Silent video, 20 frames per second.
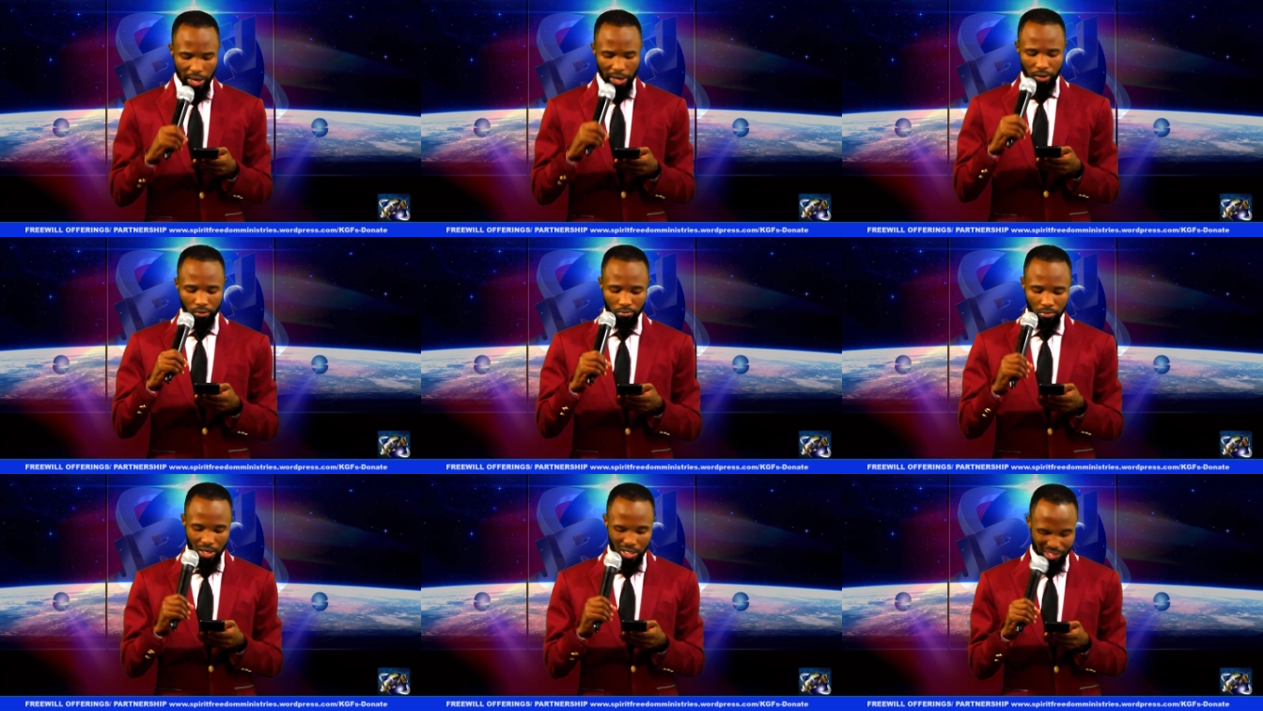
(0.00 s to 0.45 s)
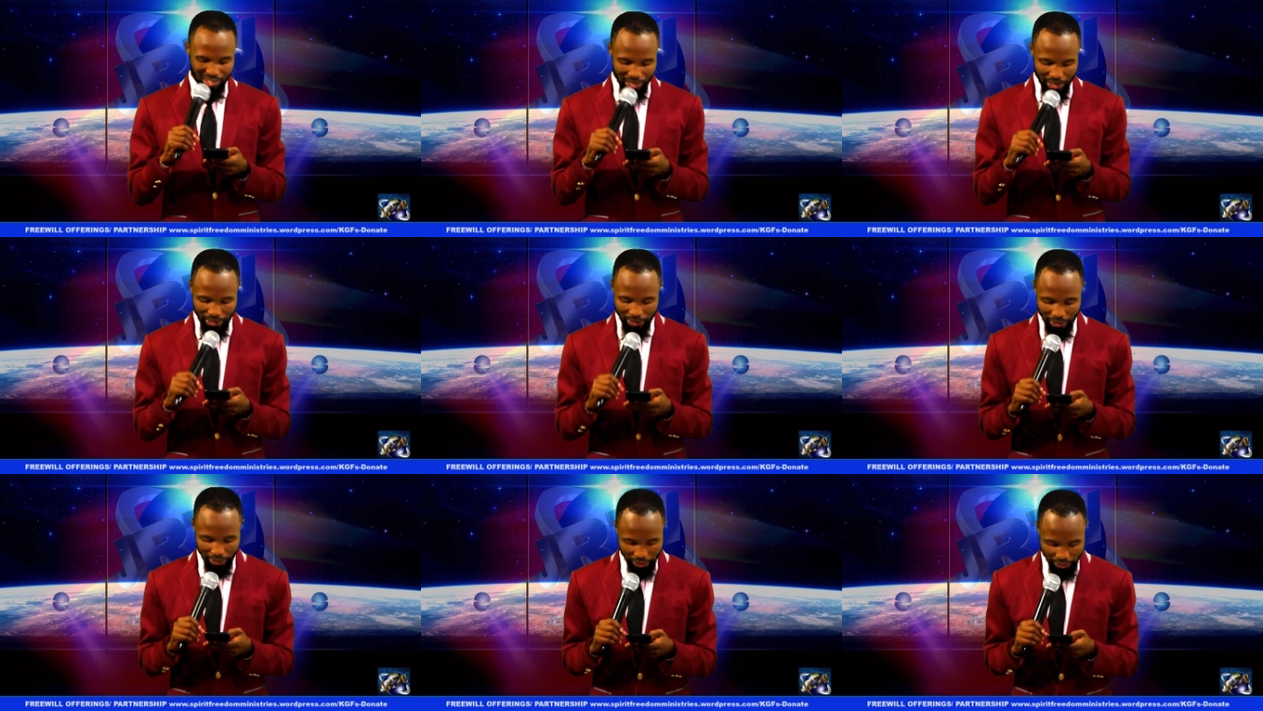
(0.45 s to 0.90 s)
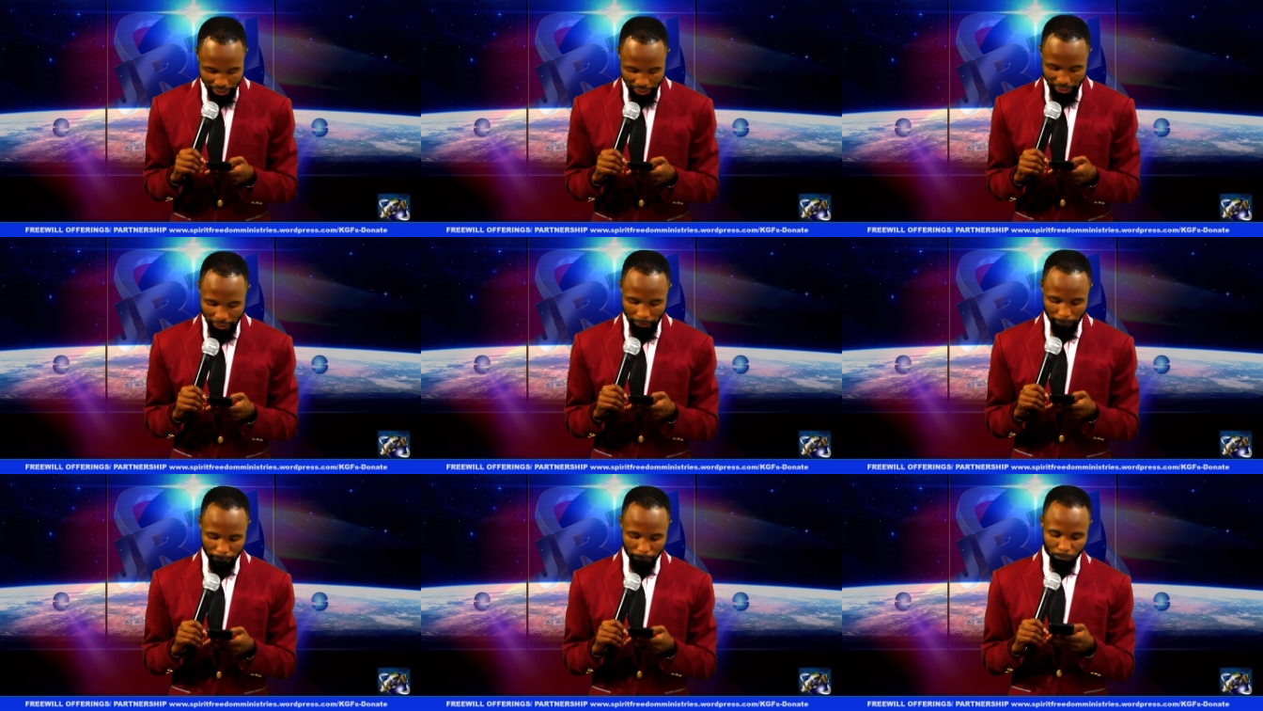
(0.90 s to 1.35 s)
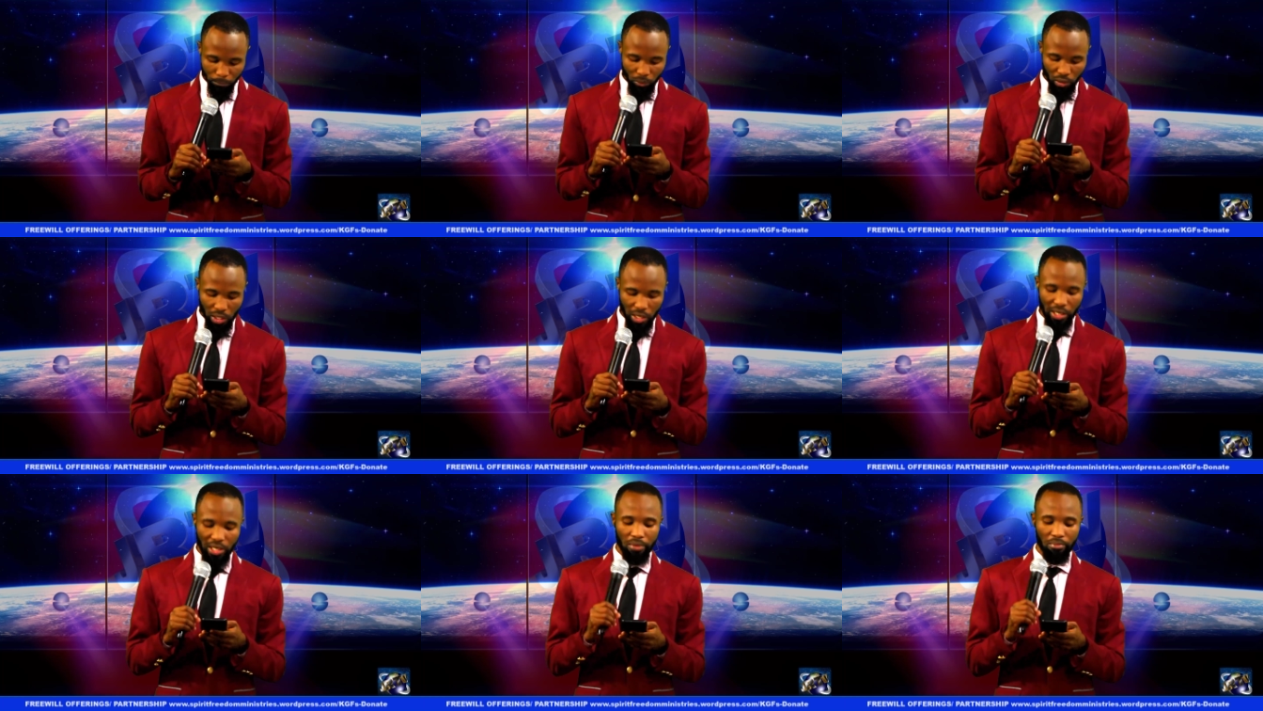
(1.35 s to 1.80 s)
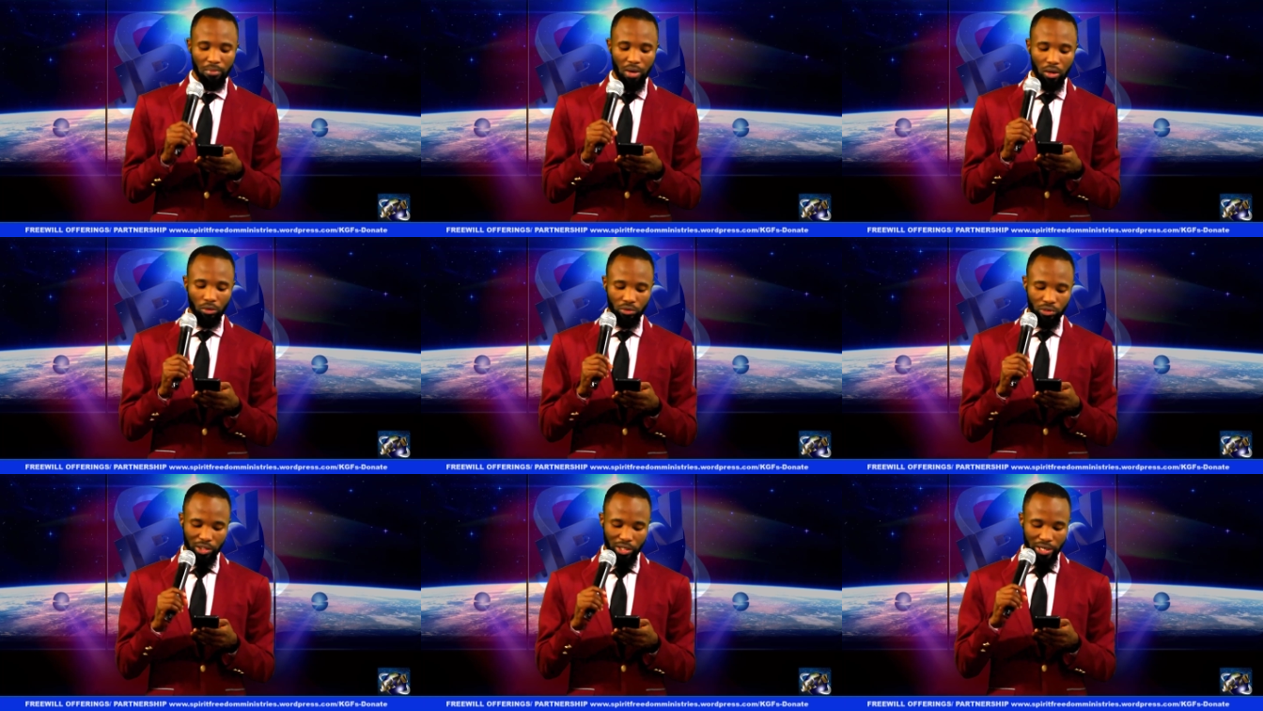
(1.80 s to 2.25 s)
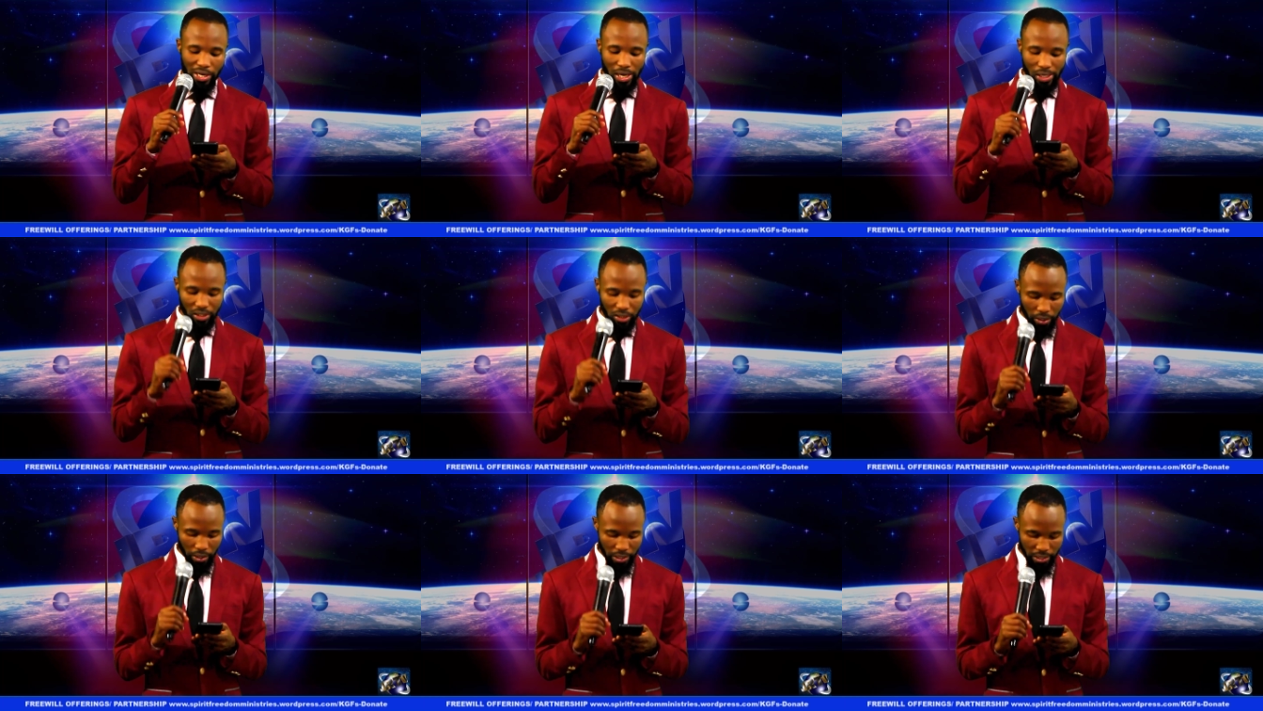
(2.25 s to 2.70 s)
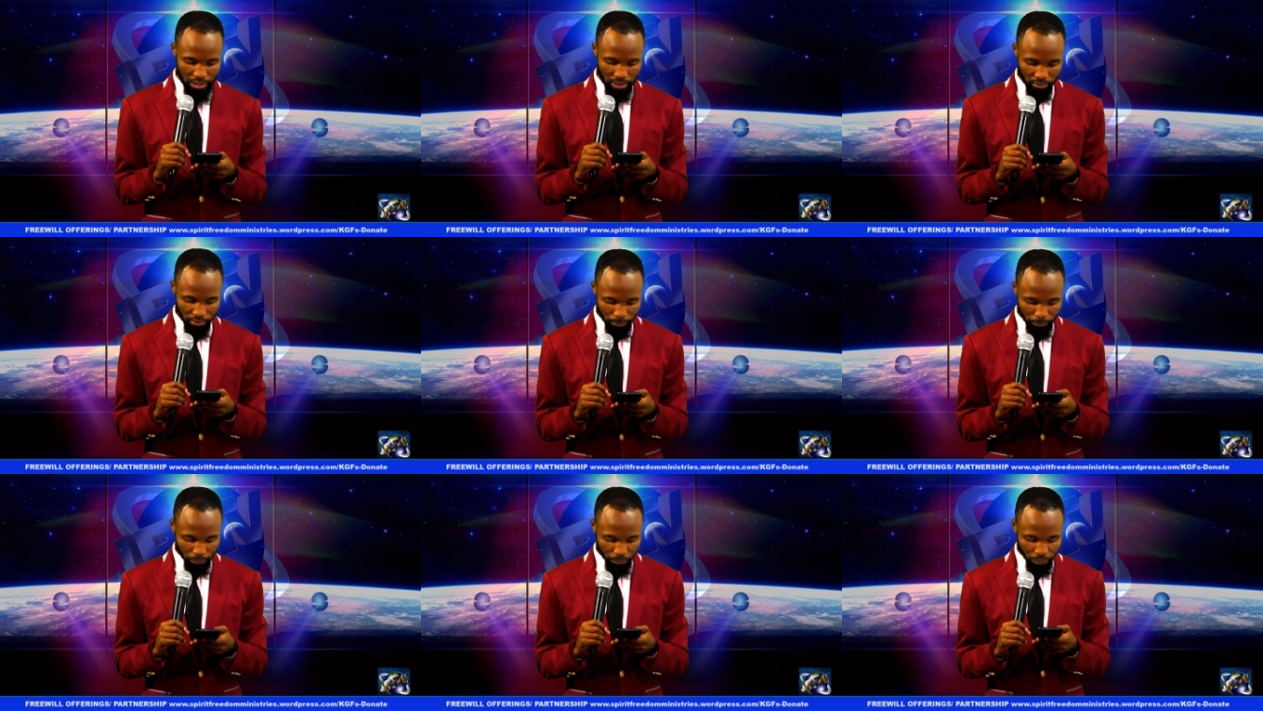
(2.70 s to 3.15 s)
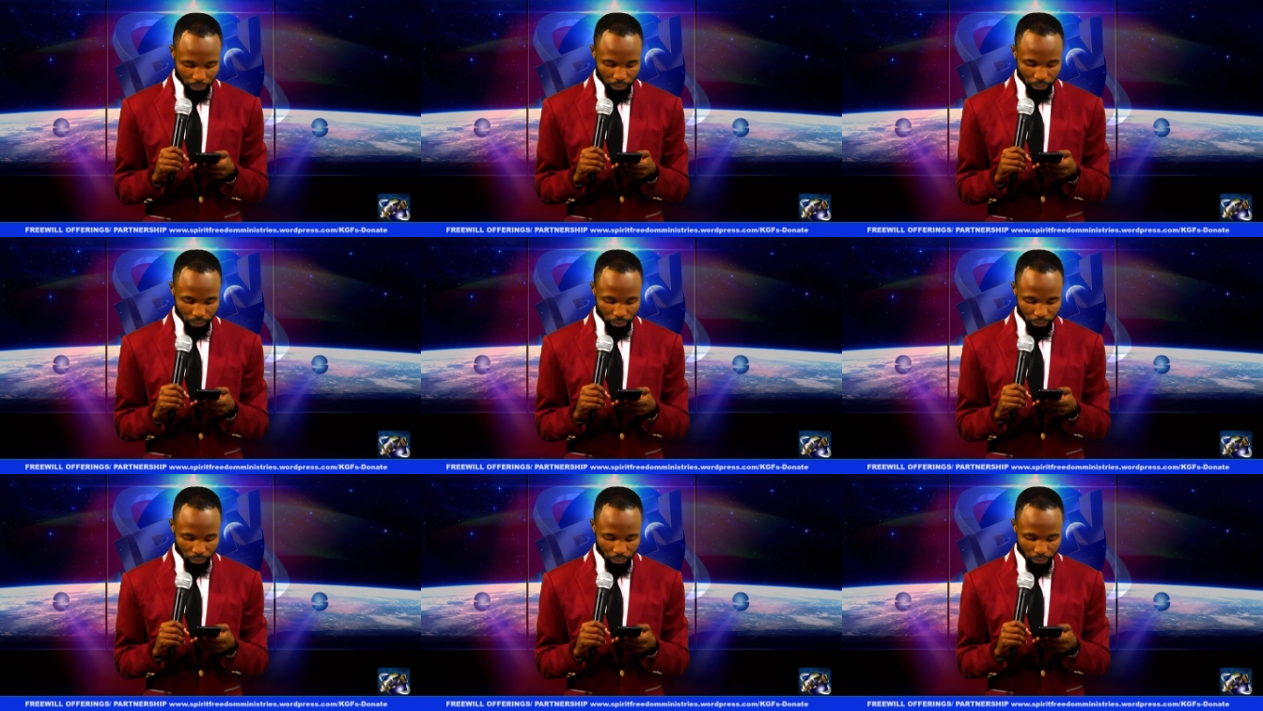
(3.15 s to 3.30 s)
and meets in a mountainous cave.